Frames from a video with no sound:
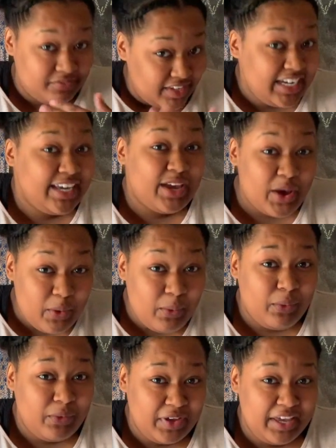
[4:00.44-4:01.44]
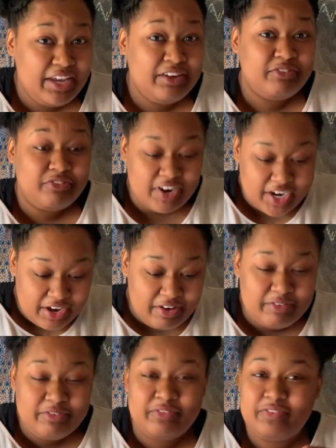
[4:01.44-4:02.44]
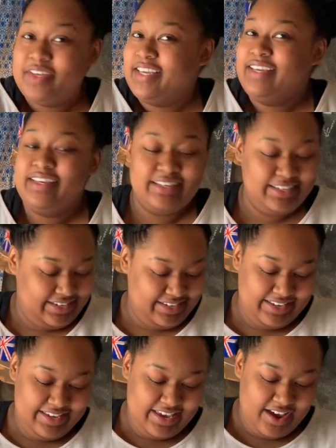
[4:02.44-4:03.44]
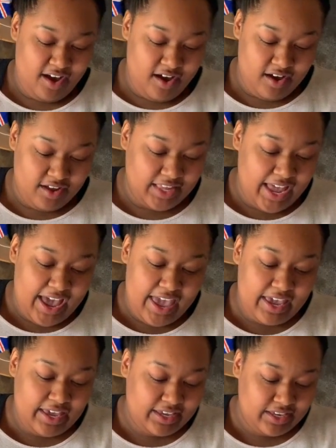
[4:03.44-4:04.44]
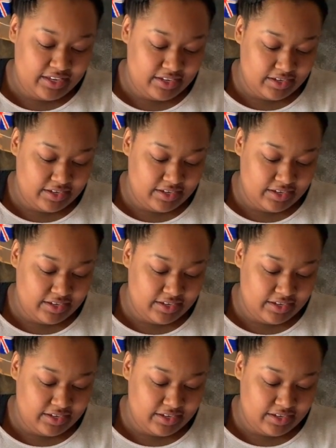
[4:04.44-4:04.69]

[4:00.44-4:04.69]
video in front of y'all. Like,